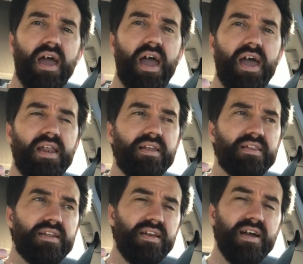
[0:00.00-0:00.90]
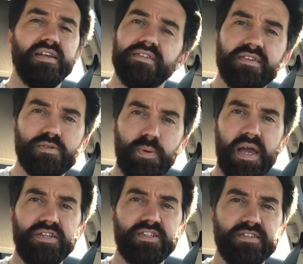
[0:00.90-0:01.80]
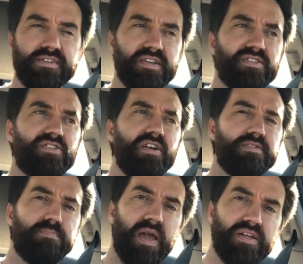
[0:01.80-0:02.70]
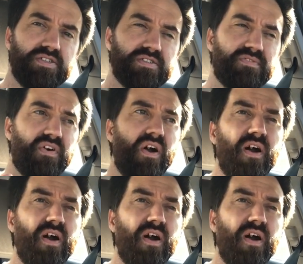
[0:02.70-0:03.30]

And the 96 pages is just pages of